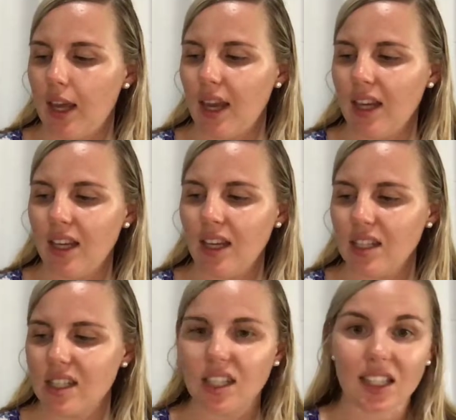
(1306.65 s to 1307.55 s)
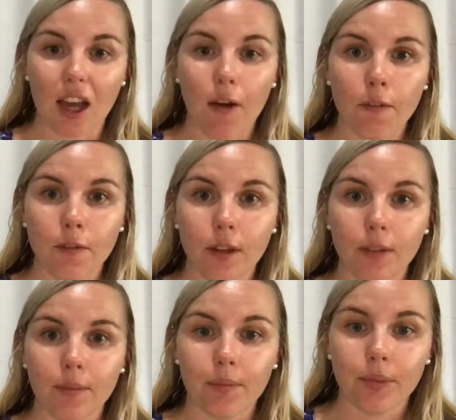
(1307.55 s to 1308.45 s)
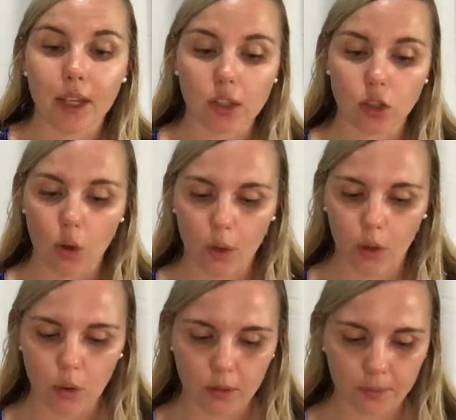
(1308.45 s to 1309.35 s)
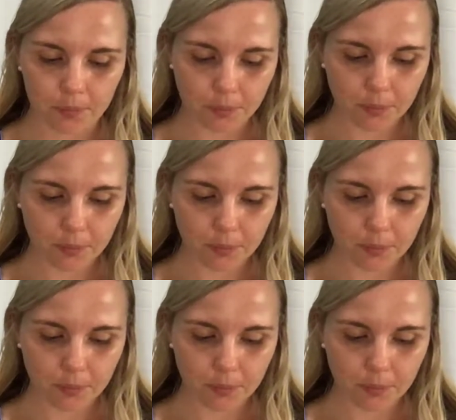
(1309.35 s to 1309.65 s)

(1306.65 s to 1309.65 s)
any discomfort that's going on.